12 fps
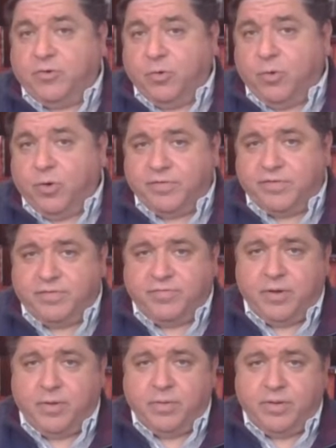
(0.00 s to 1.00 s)
their doors
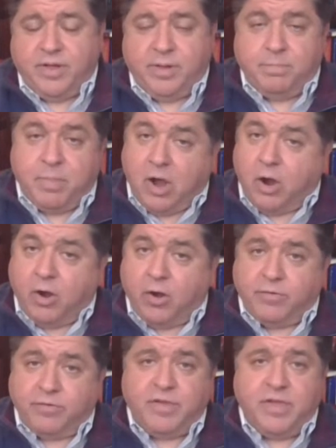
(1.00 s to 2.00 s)
if they're
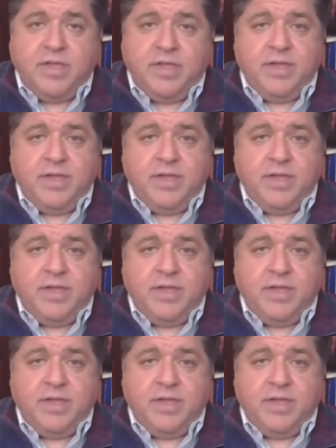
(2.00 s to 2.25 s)
bars,